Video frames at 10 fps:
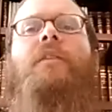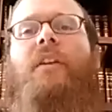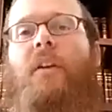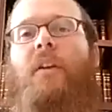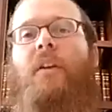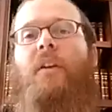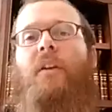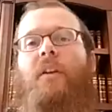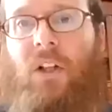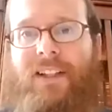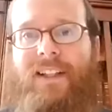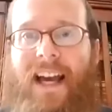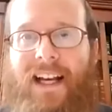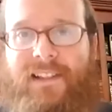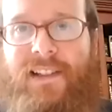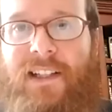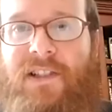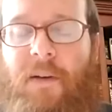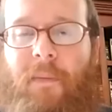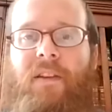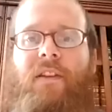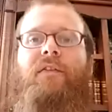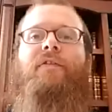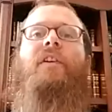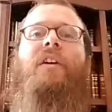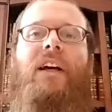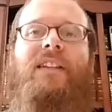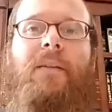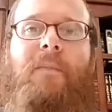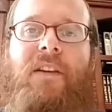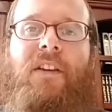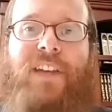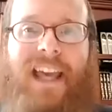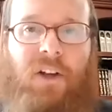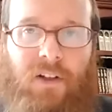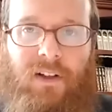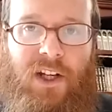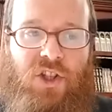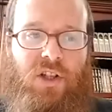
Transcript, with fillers: to the point of El. Yes, it's a month of it's a month of calculation.